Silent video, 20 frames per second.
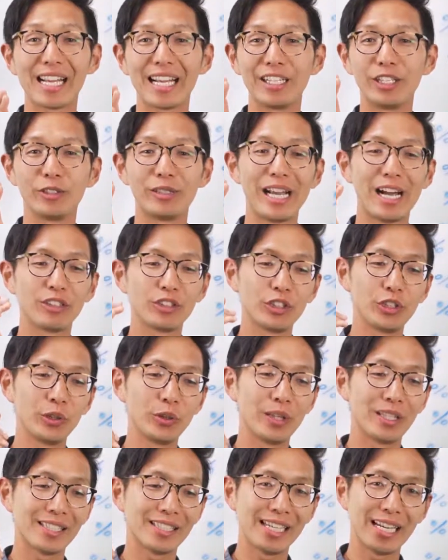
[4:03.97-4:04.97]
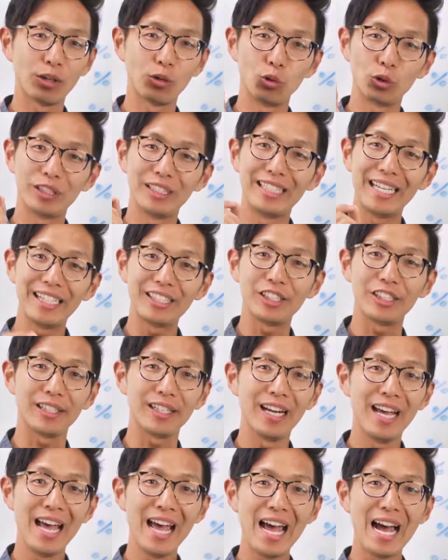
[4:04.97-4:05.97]
I know down to the single digit
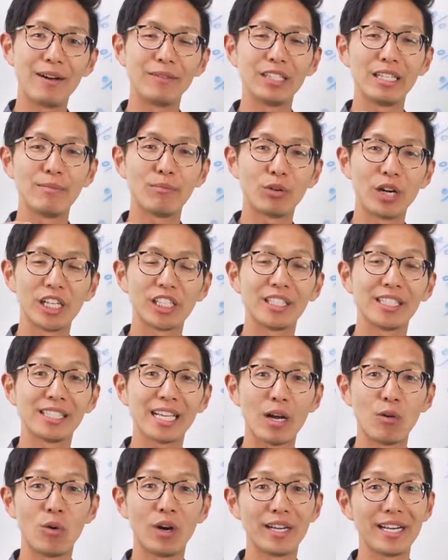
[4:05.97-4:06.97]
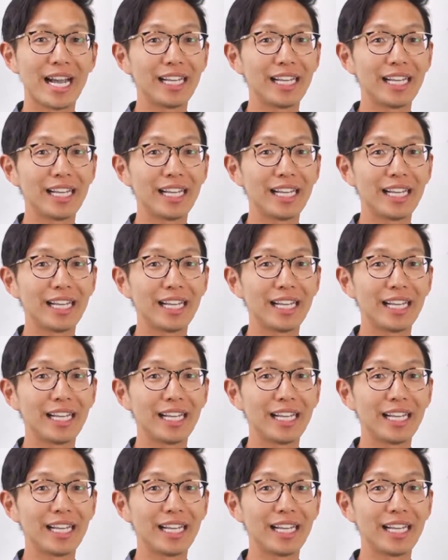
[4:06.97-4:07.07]
how many impressions I want,